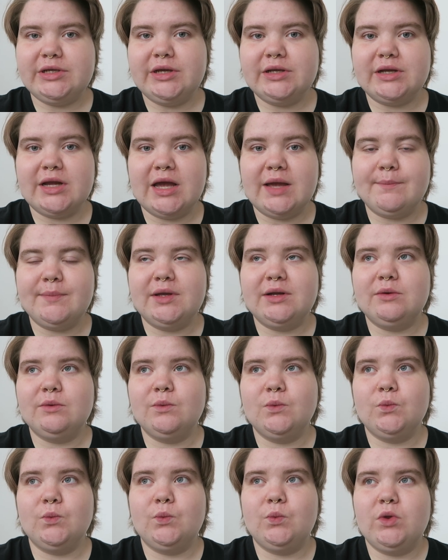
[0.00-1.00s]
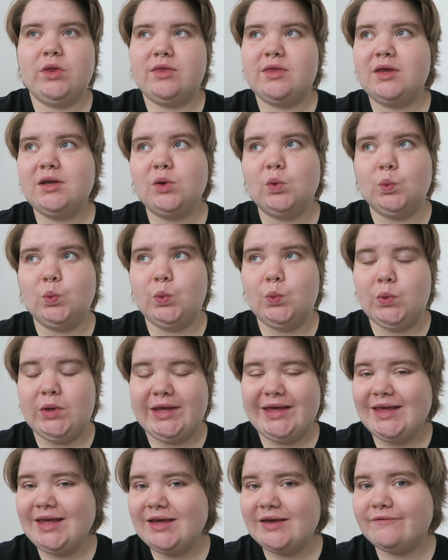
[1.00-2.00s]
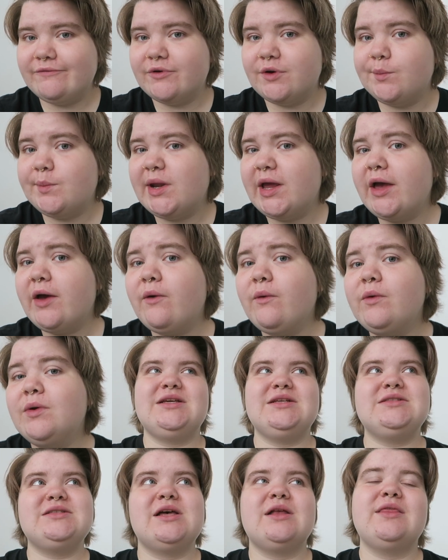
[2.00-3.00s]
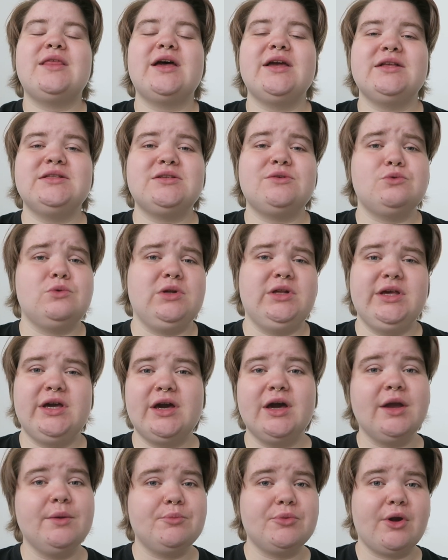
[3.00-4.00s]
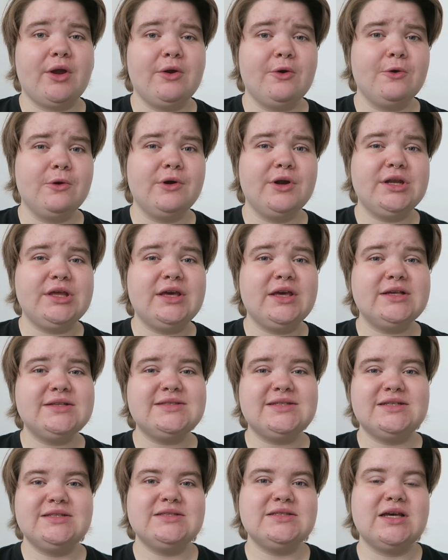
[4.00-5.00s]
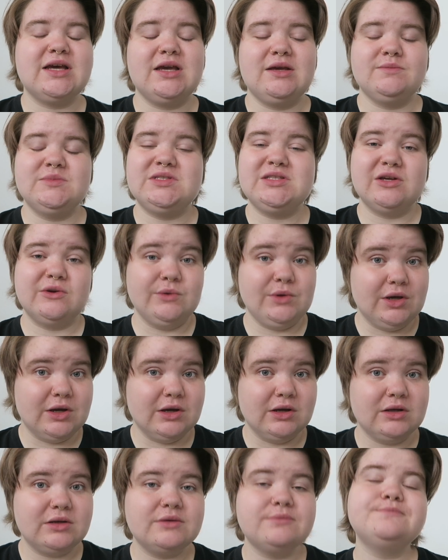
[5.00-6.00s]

gonna happen within a week from now. He said that it's a really high priority since I am so young.